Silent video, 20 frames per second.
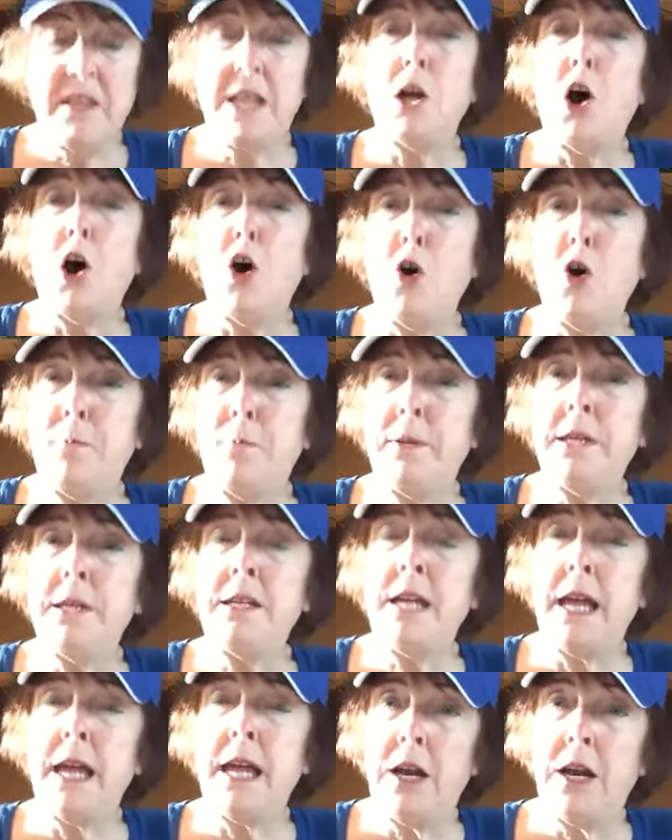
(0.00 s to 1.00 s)
that
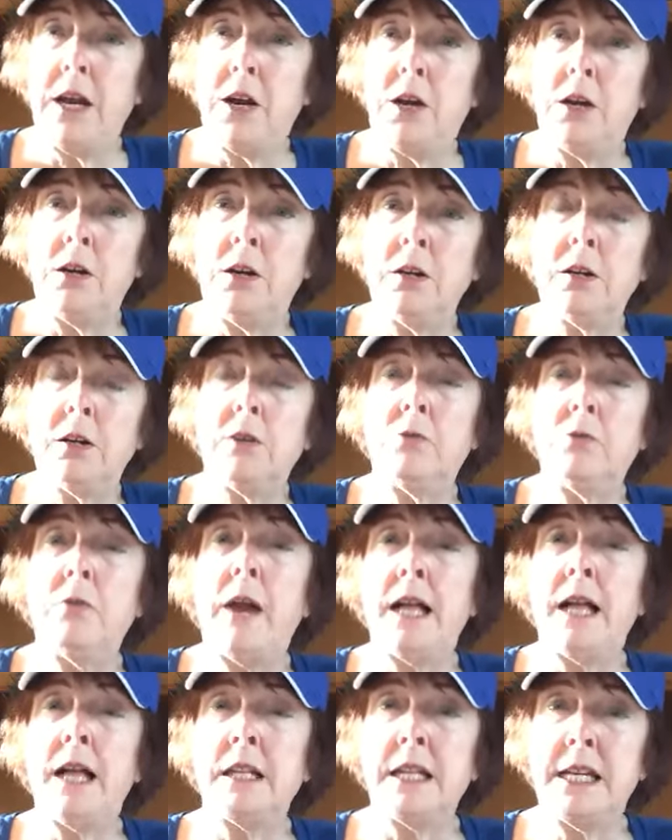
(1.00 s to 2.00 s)
open air
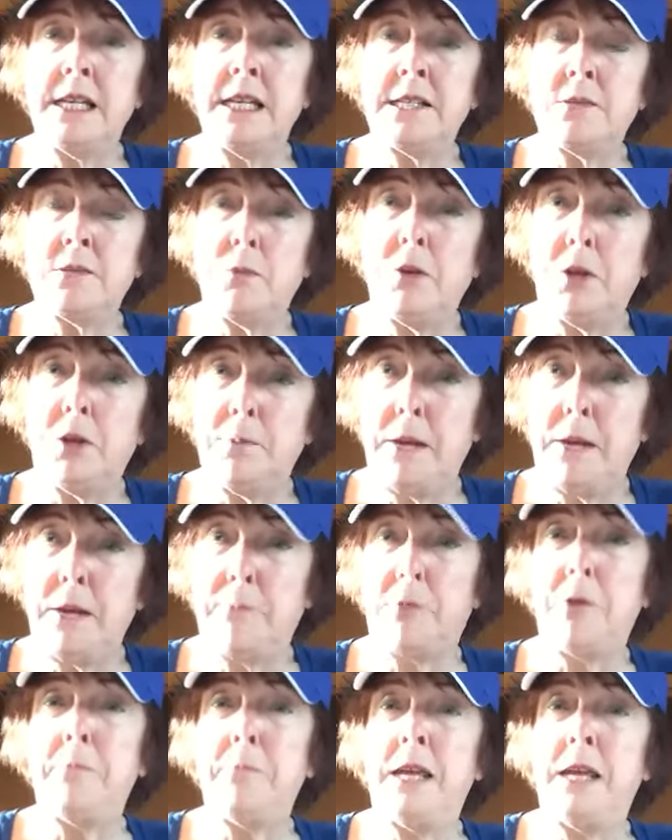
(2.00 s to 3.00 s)
rallies will be
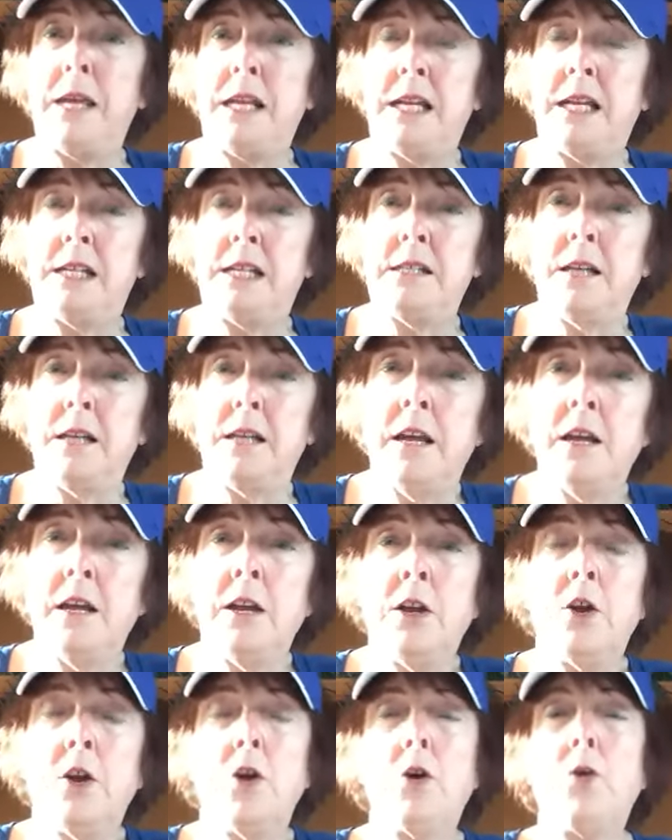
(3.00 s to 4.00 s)
permitted
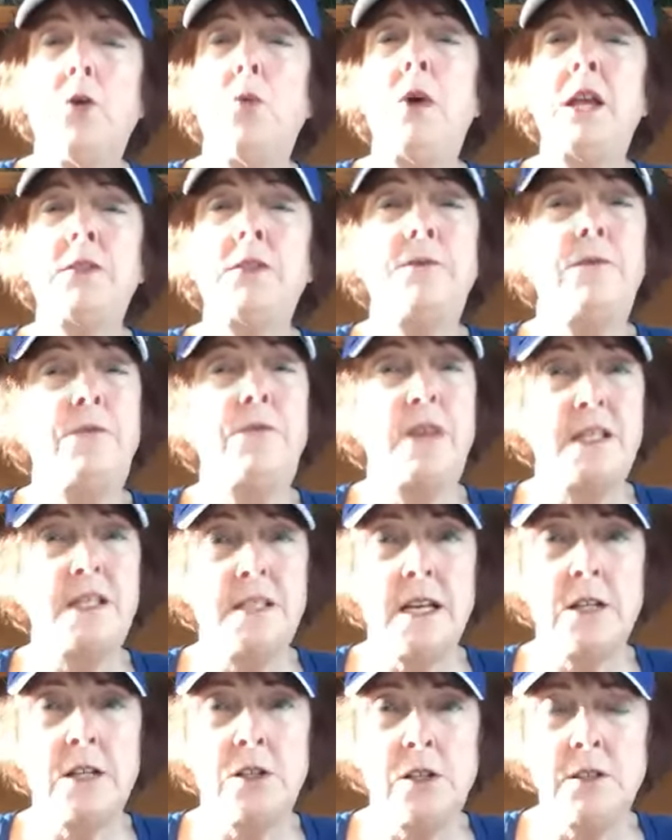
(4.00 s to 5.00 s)
with
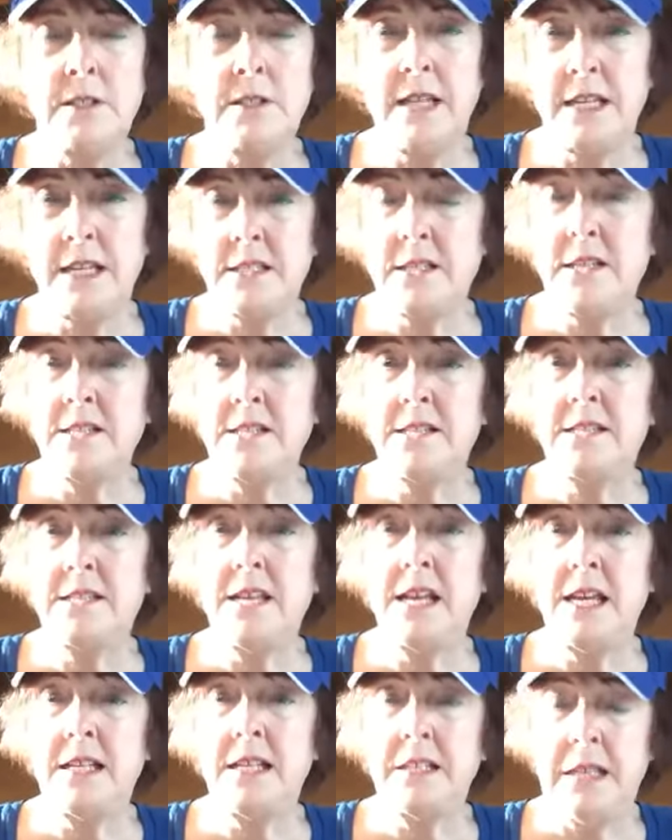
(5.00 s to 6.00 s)
physical
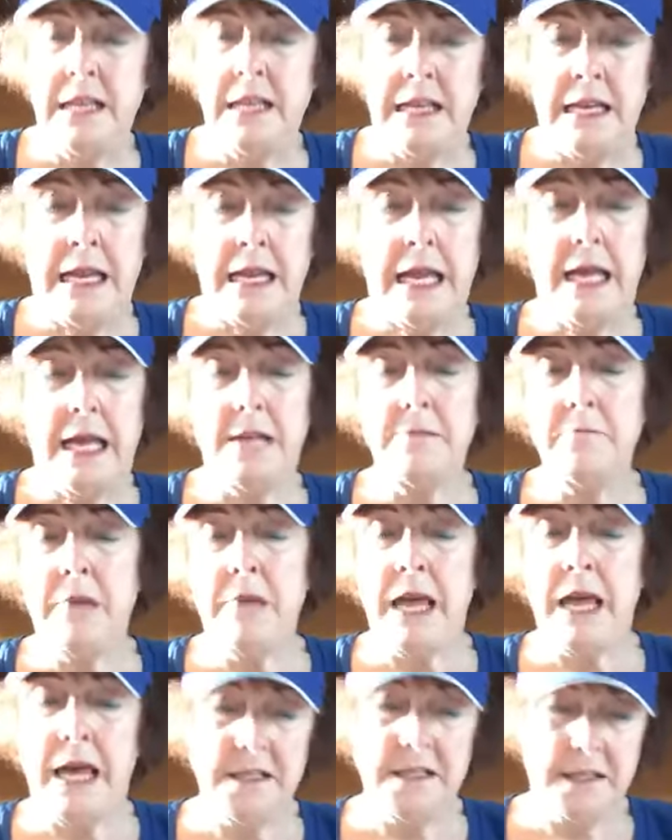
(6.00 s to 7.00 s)
distancing and
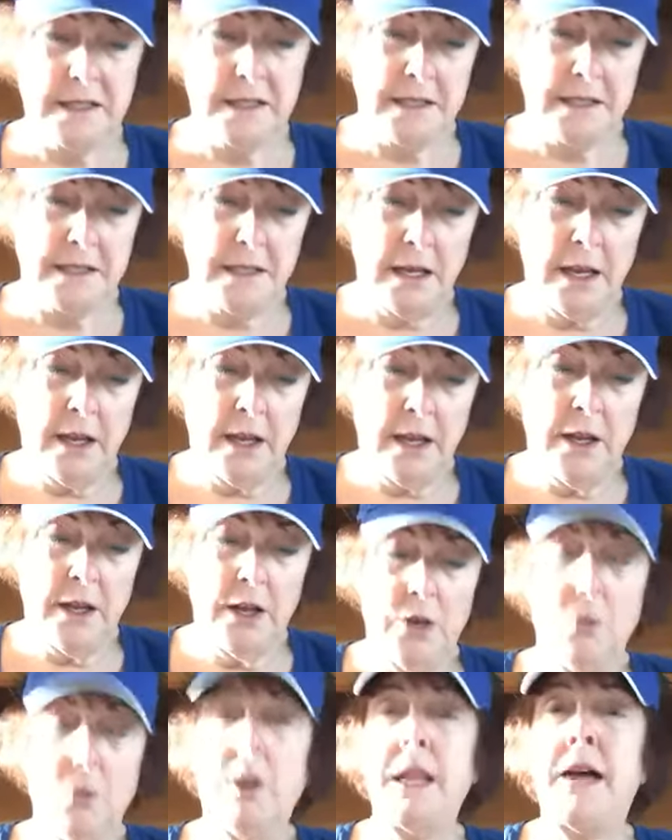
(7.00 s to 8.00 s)
masks.
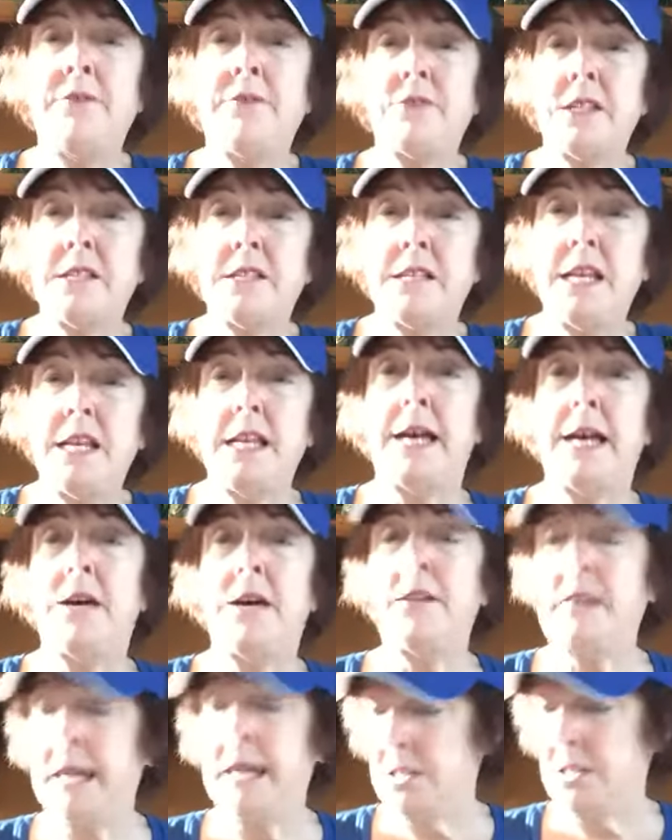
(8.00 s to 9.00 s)
We'll have to see how
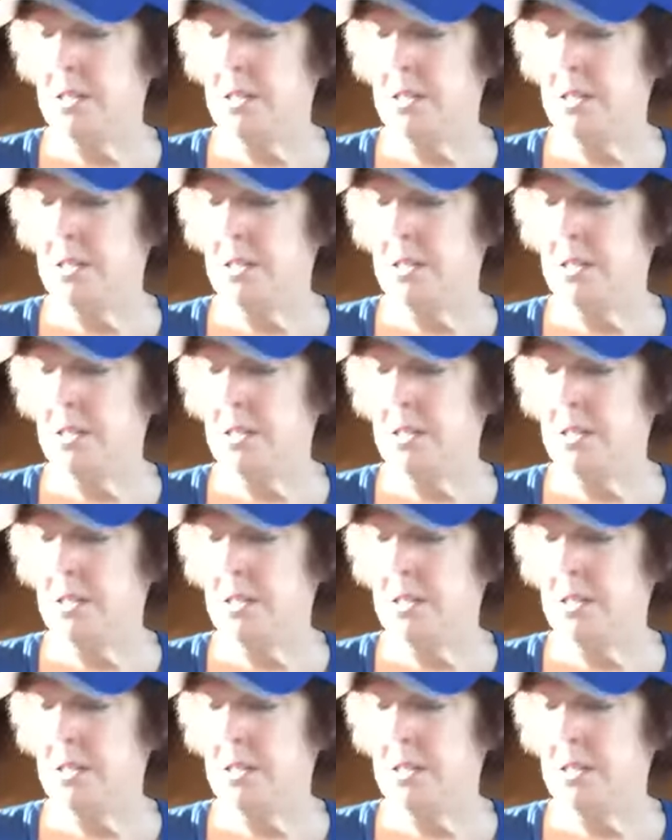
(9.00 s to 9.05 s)
that